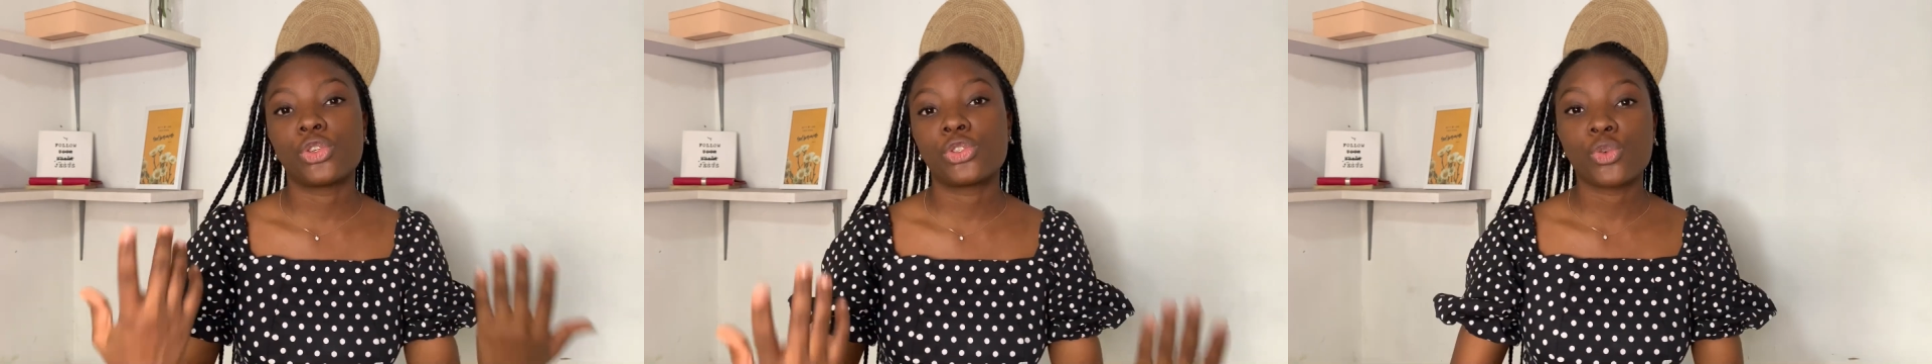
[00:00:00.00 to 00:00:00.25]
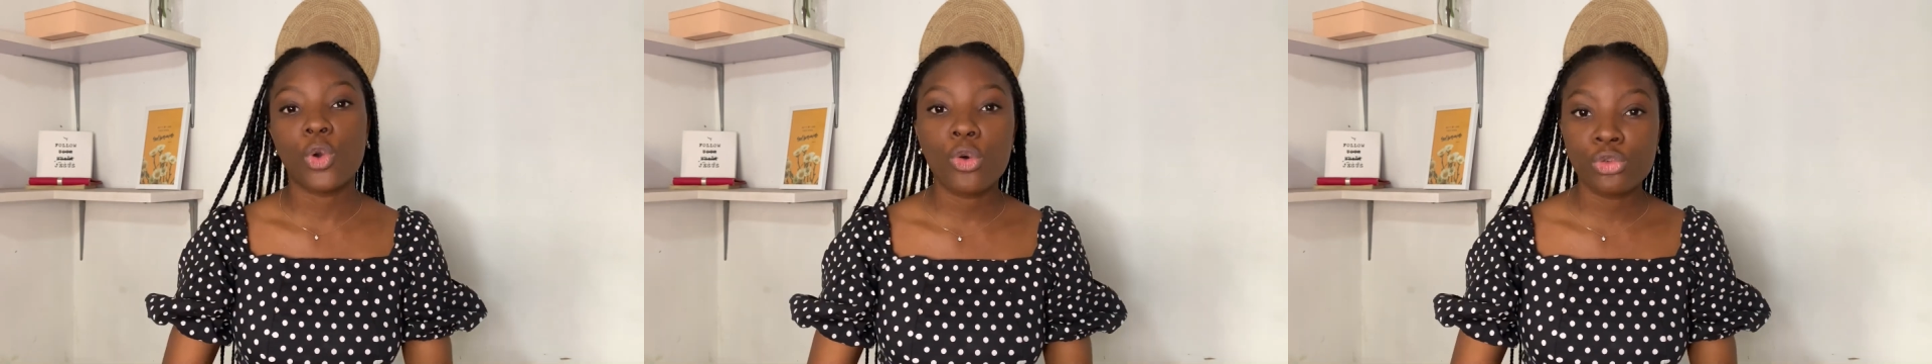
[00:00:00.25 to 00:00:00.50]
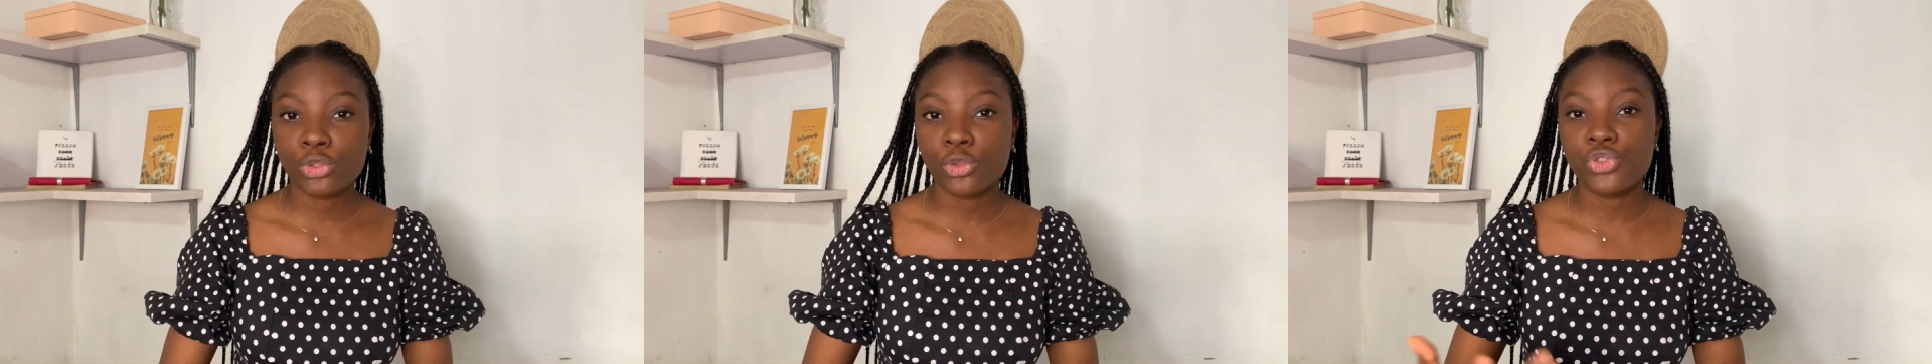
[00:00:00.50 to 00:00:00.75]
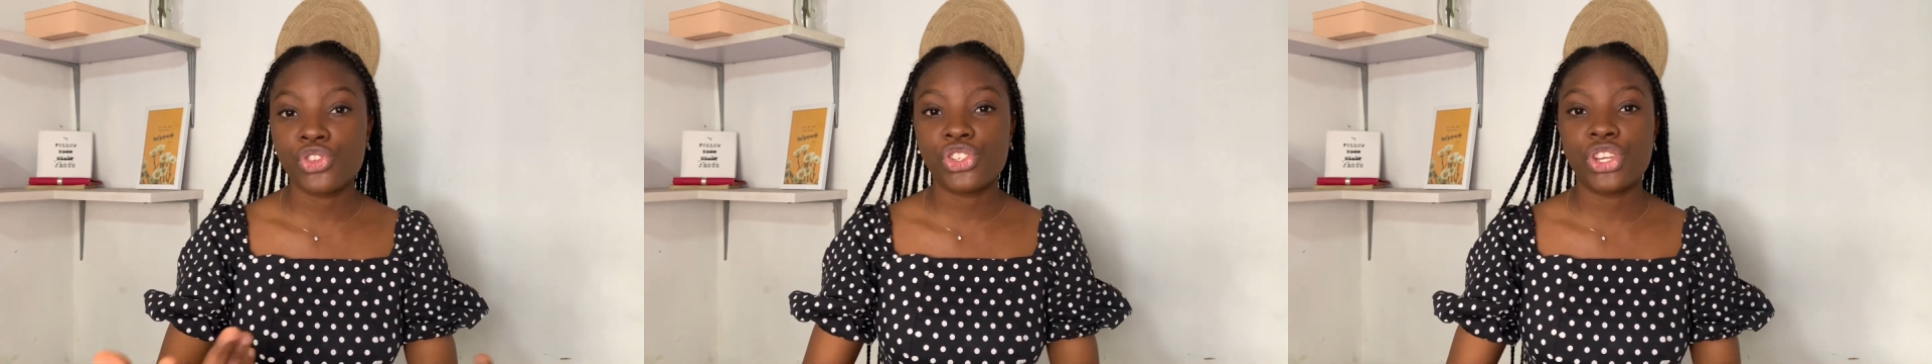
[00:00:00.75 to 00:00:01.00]
to also
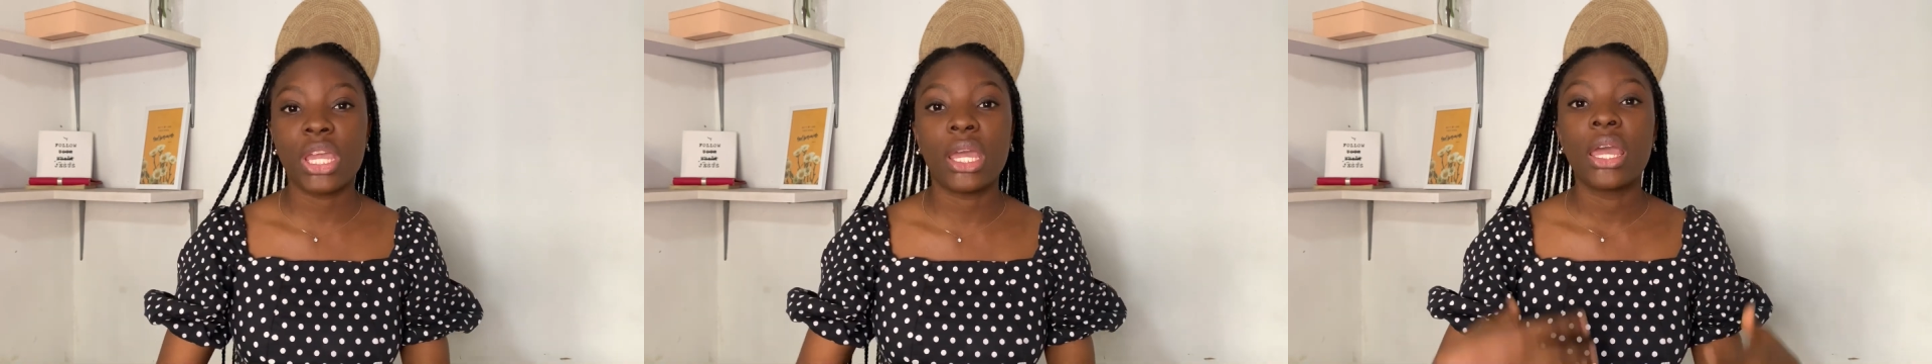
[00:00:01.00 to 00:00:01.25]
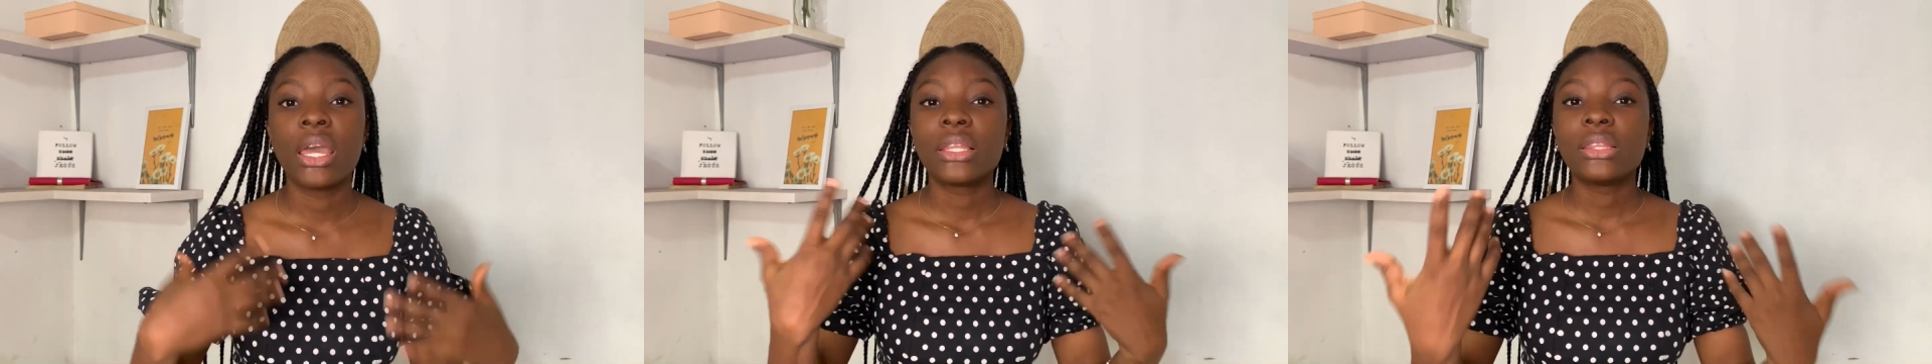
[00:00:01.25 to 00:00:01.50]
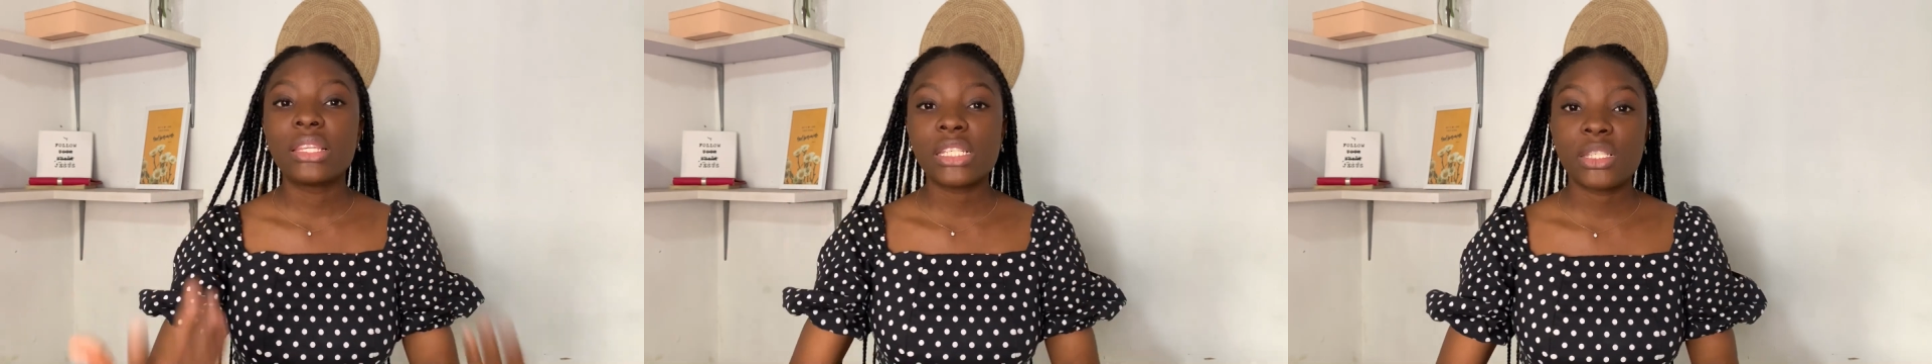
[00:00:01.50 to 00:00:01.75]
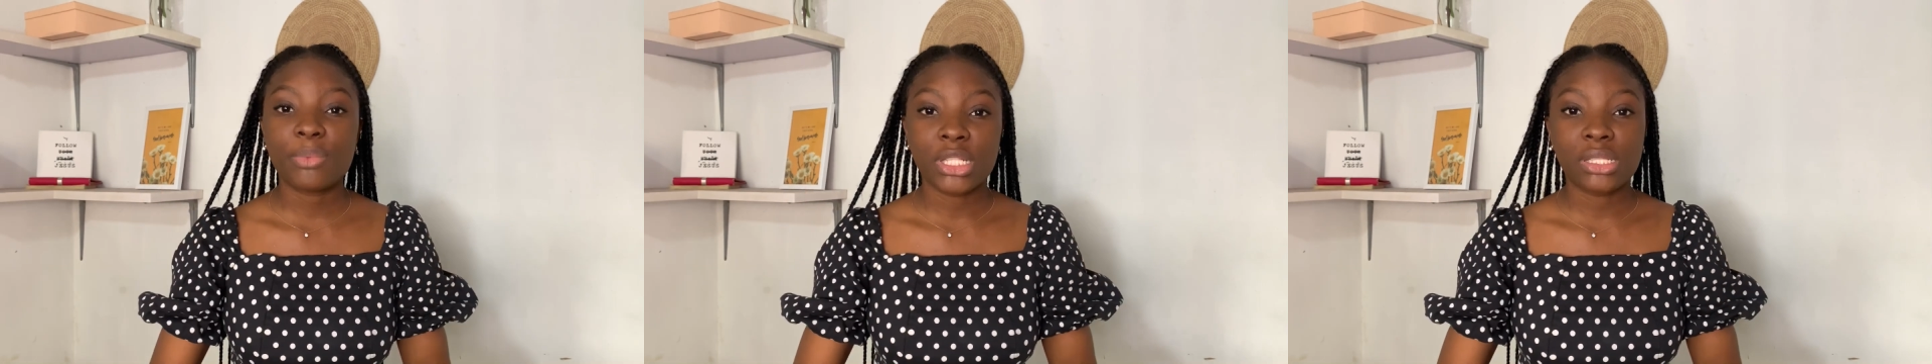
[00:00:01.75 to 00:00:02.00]
share this
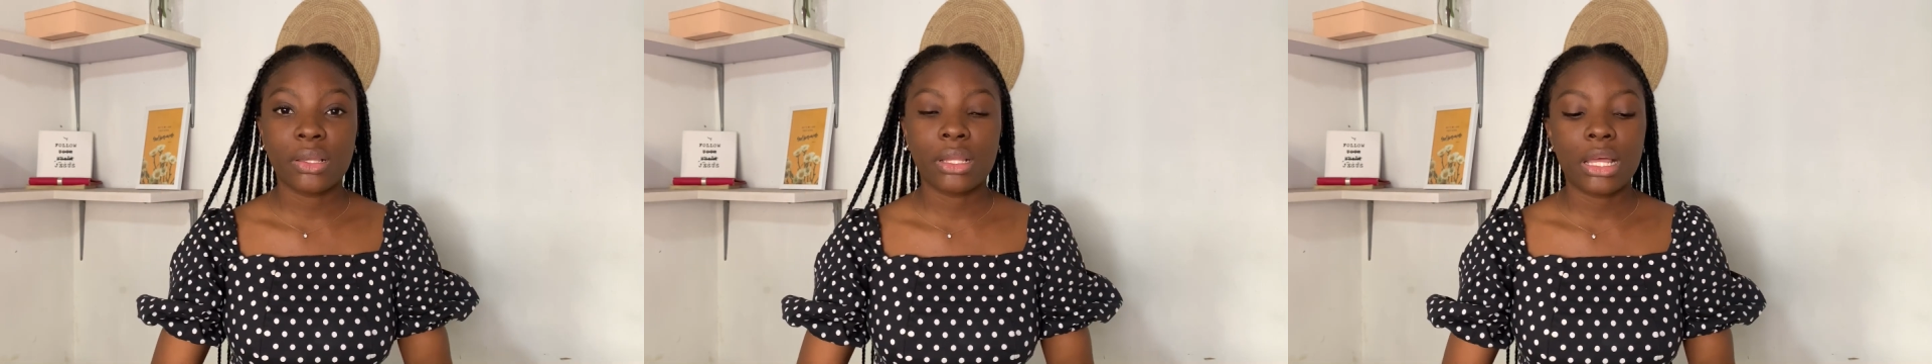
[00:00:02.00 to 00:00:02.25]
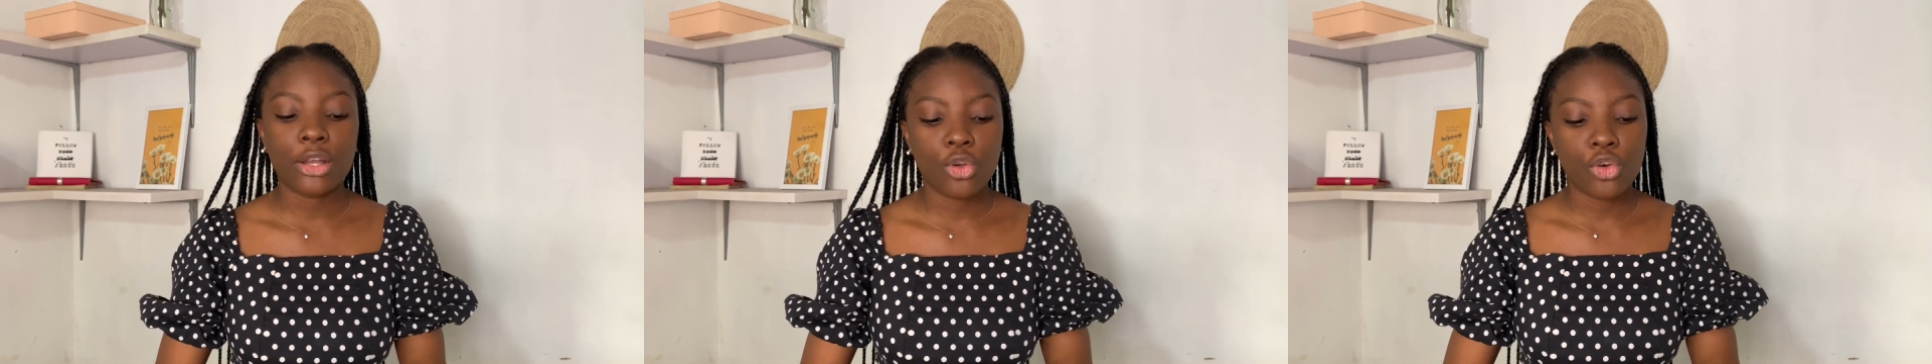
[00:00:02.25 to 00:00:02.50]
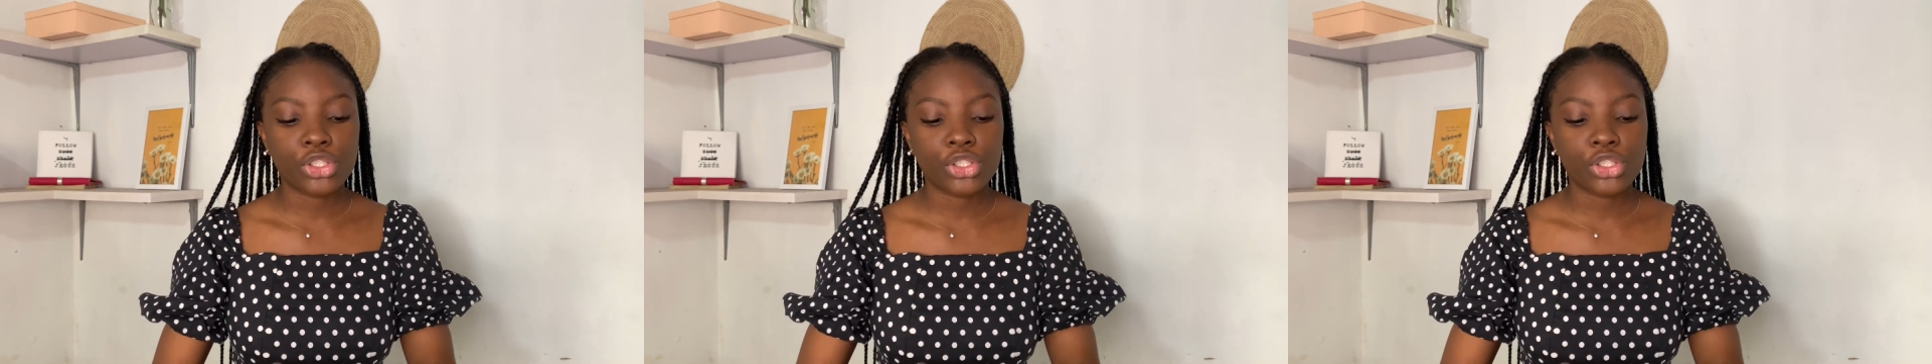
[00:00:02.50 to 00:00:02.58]
particular course.